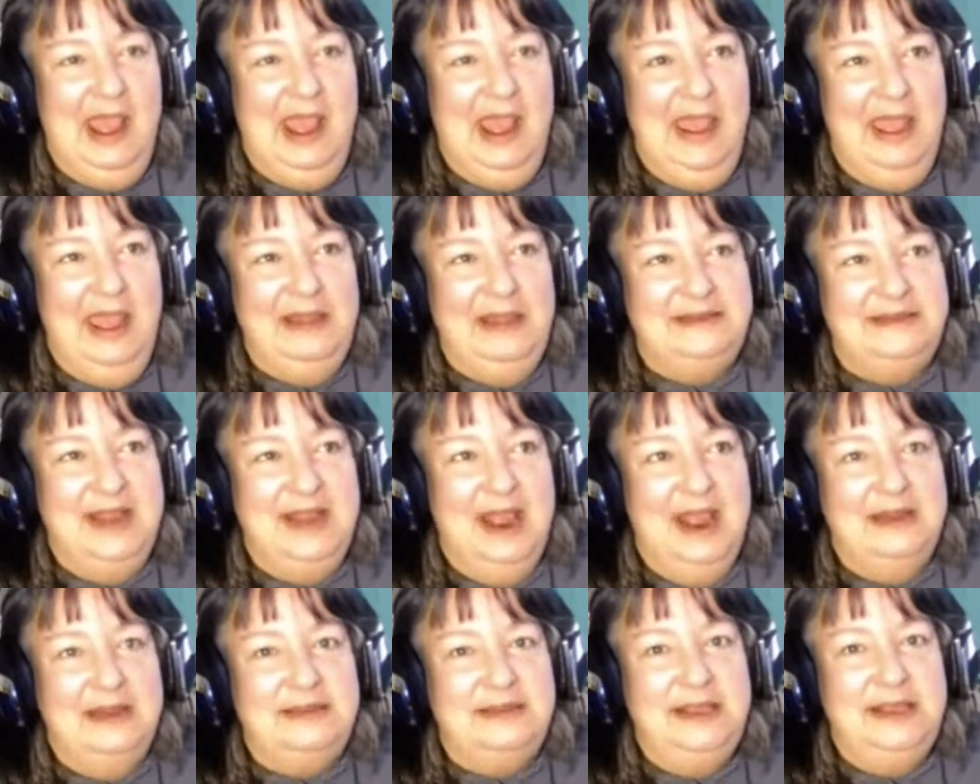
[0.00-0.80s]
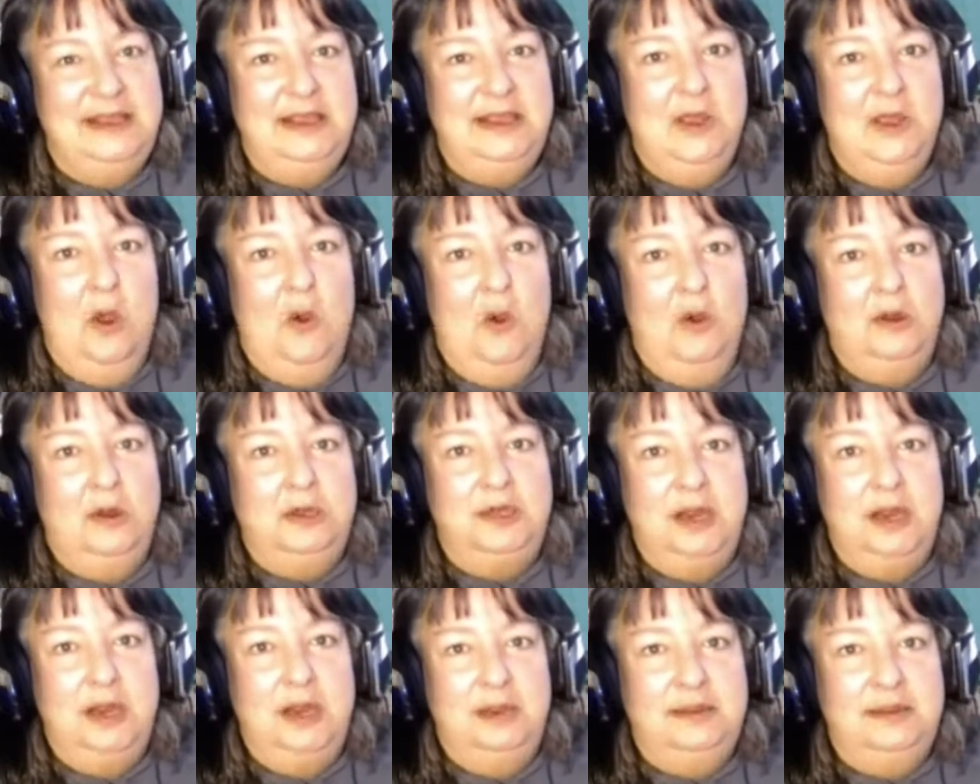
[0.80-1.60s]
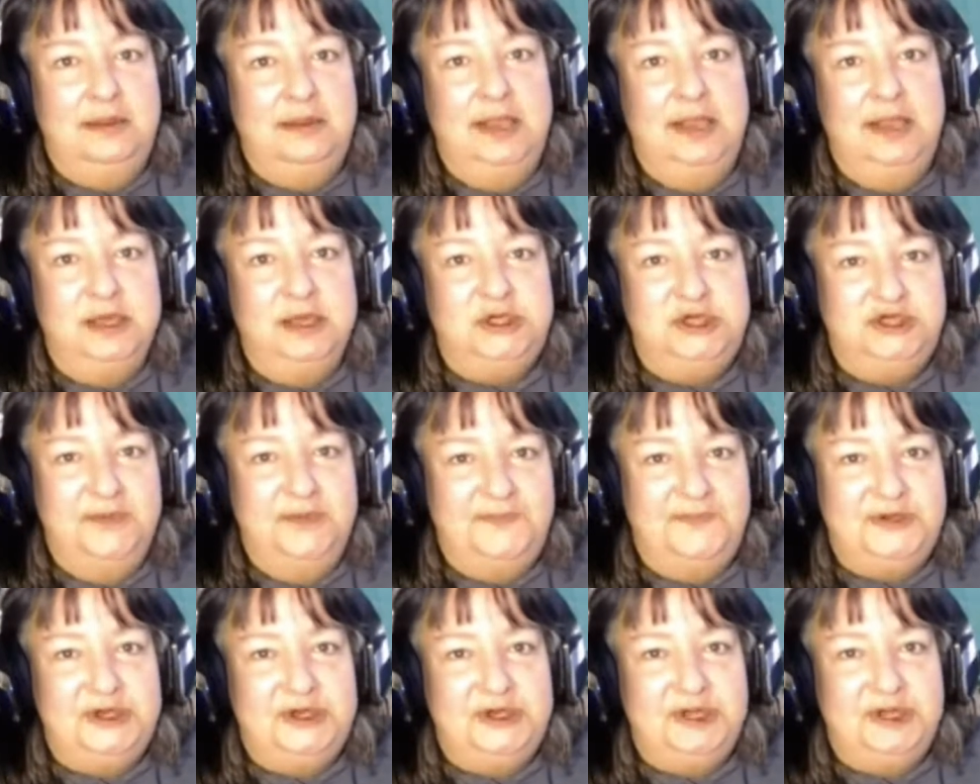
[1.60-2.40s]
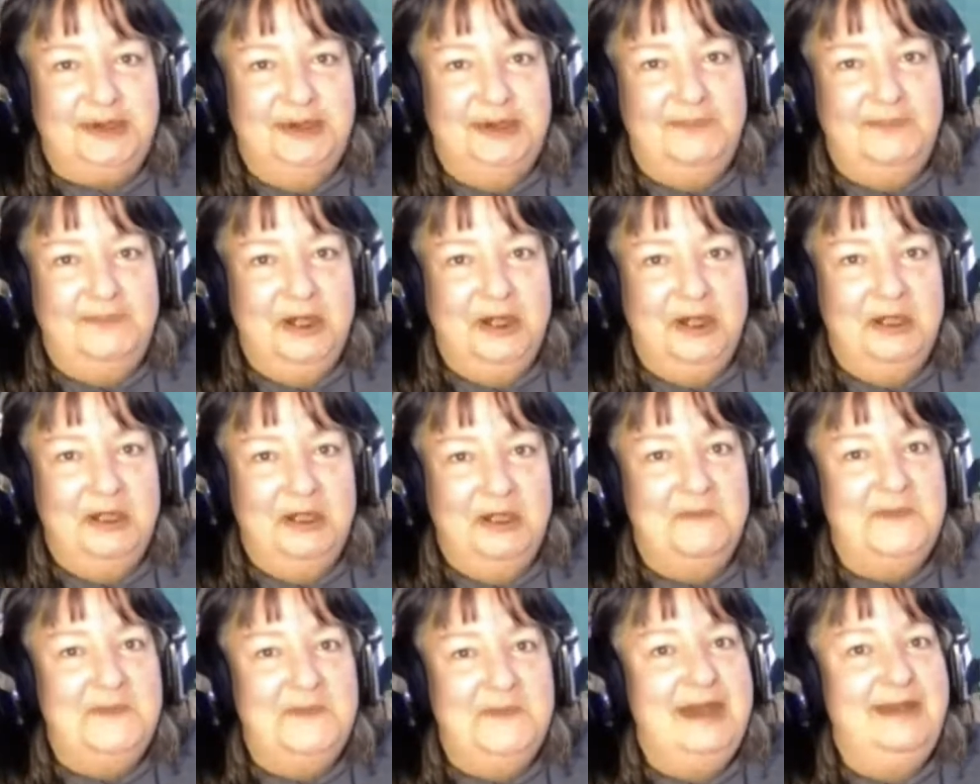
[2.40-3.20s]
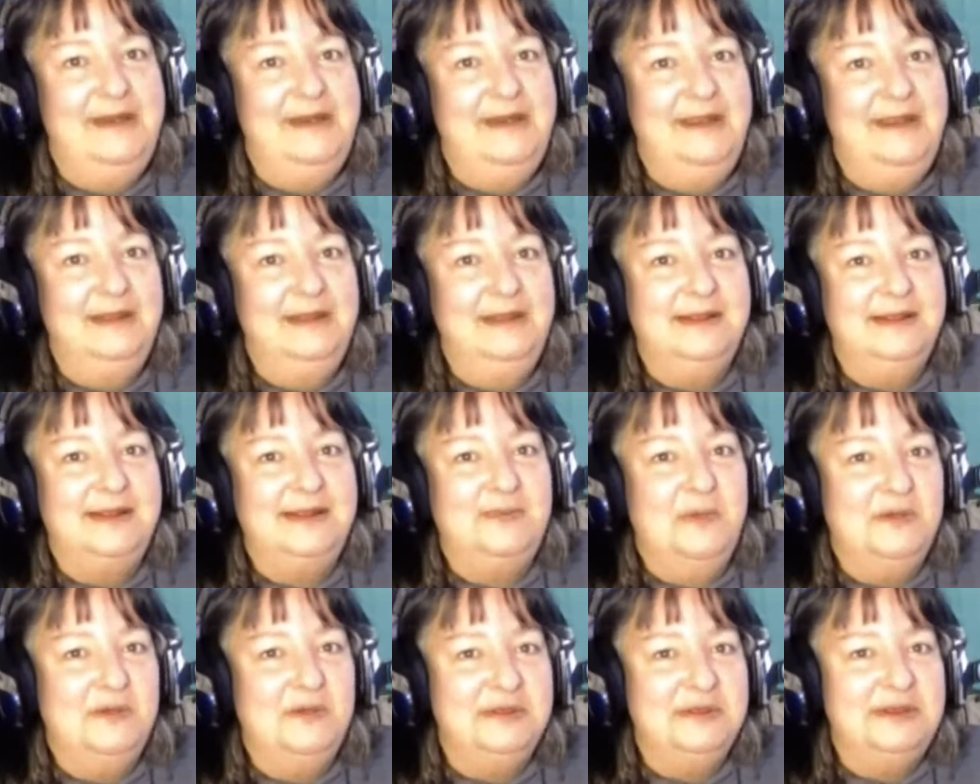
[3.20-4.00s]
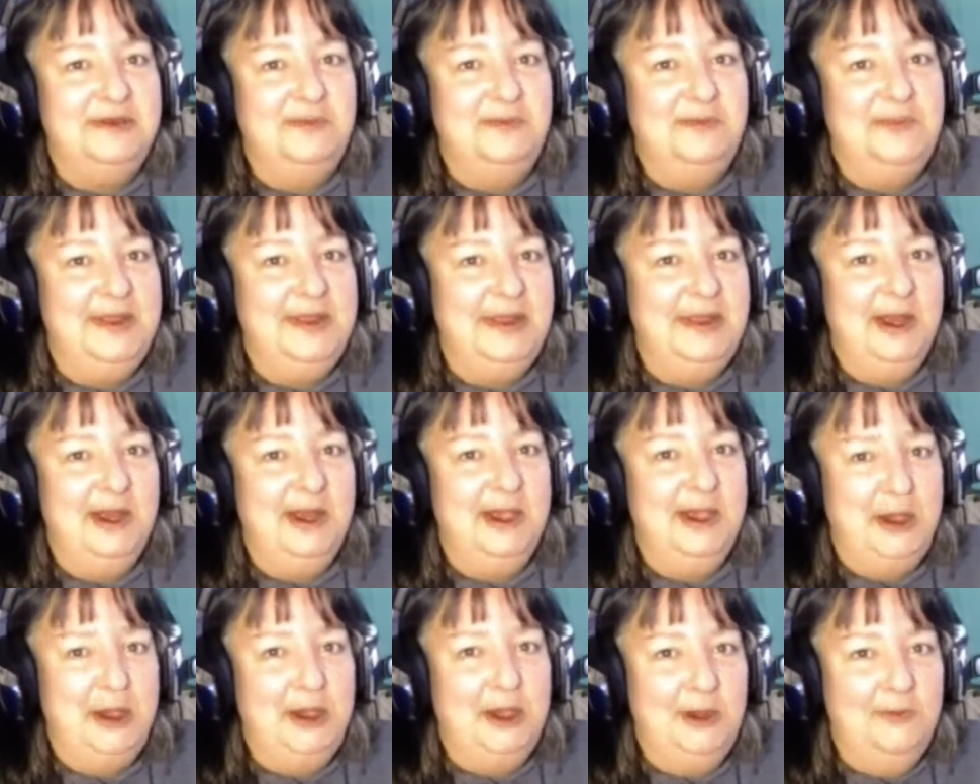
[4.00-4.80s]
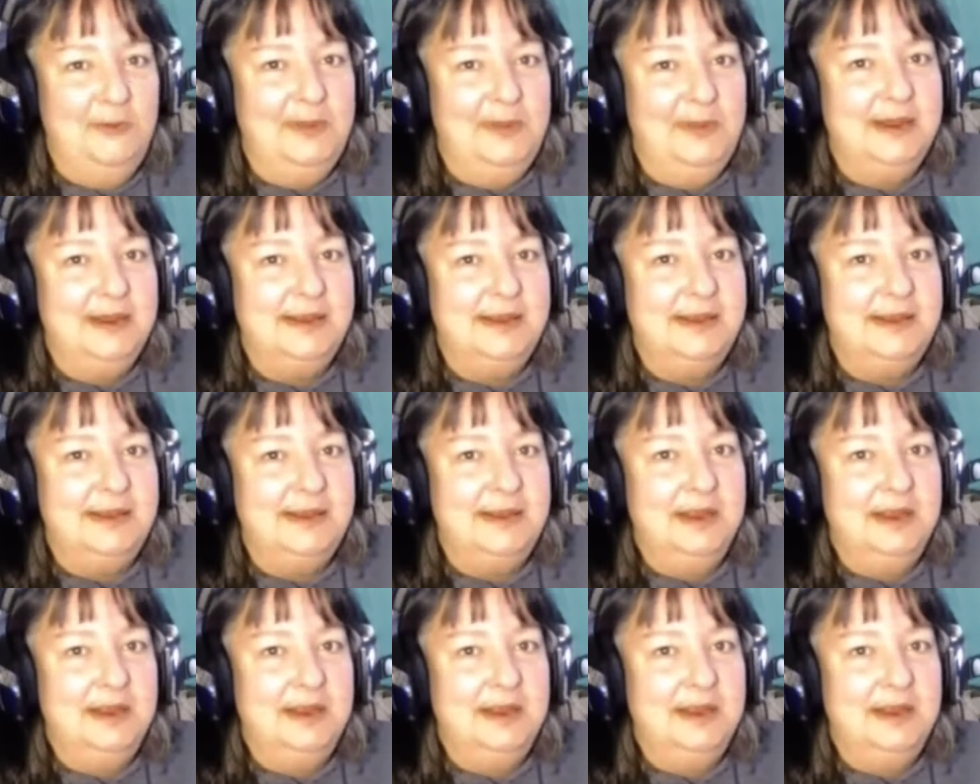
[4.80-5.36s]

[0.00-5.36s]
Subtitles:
that the Egyptian pyramid is supposed to be Anubis,